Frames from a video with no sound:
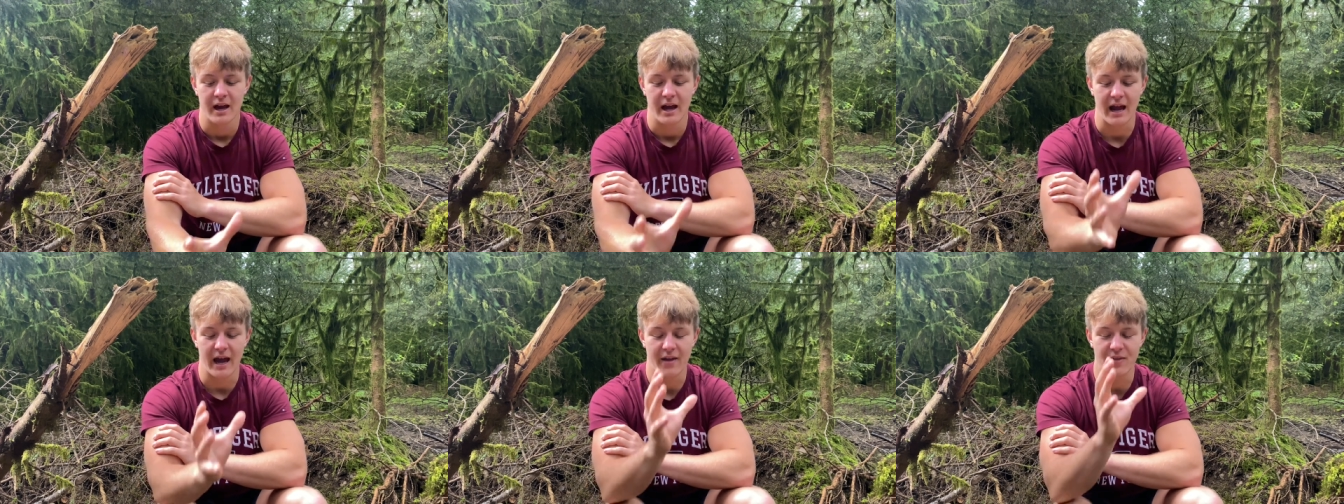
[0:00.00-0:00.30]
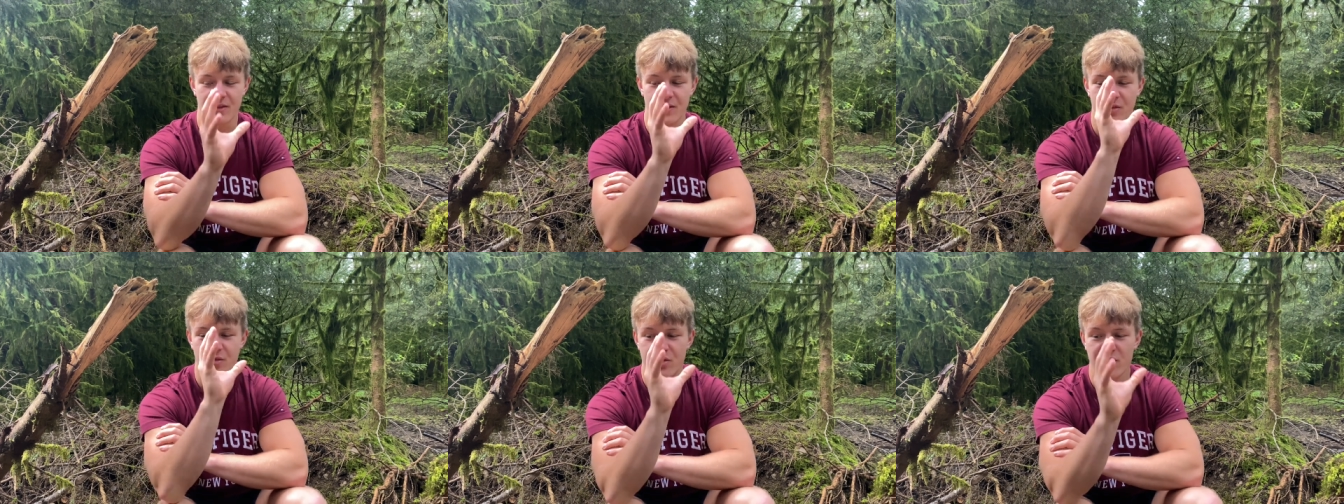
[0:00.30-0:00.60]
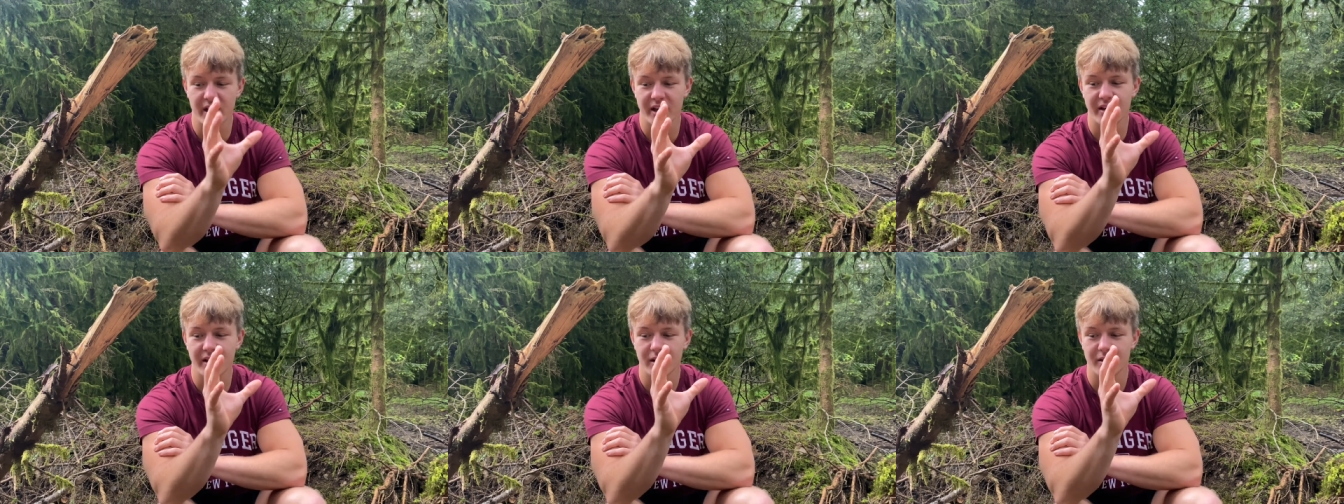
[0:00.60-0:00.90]
And the
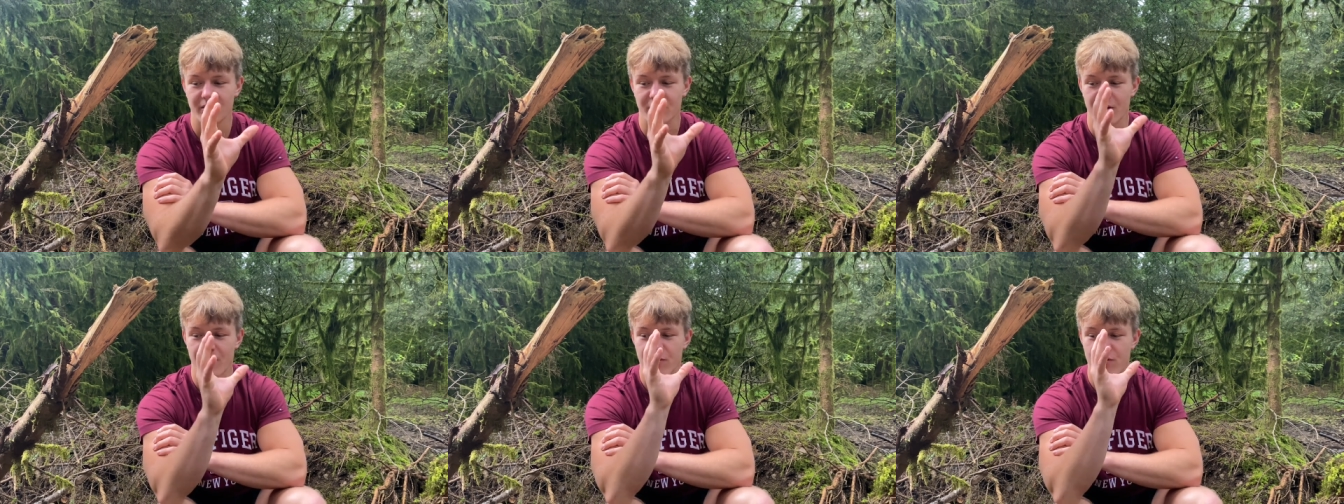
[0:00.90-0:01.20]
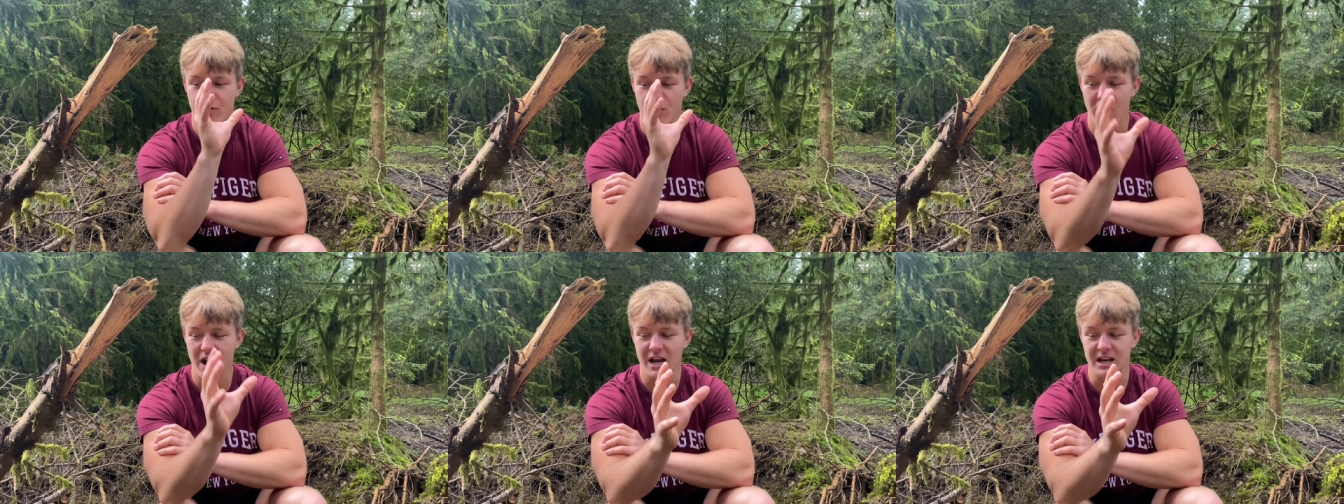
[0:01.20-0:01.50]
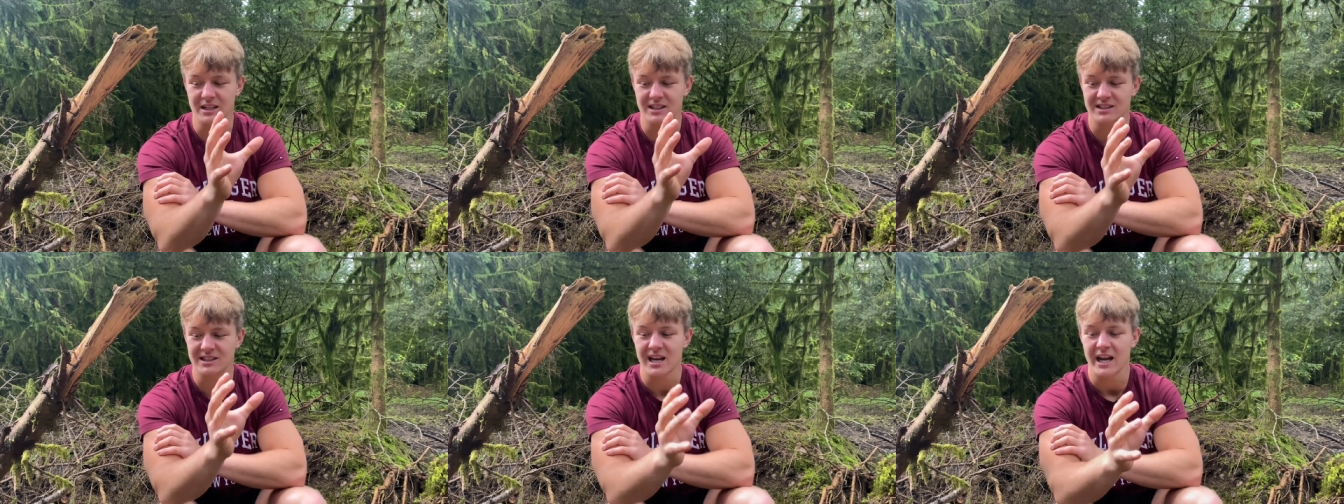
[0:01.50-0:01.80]
thing, the
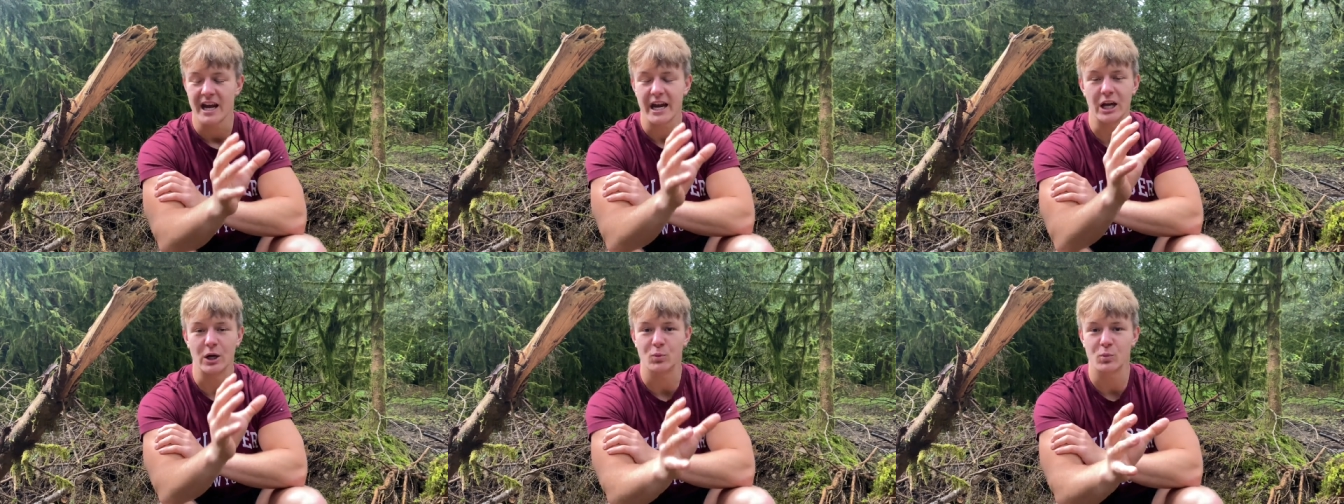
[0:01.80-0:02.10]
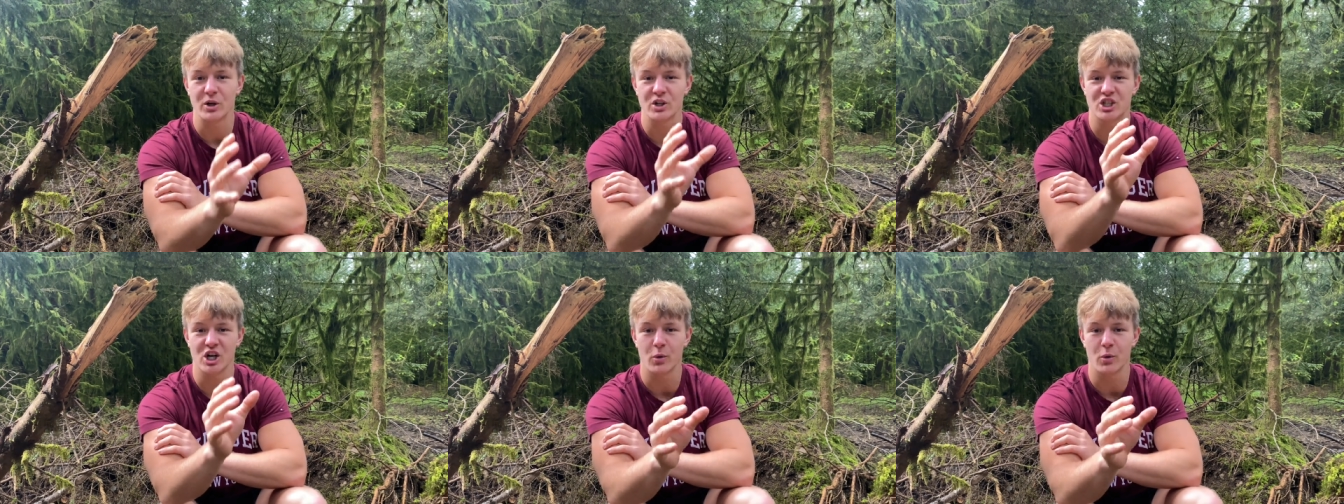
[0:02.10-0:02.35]
phrase in which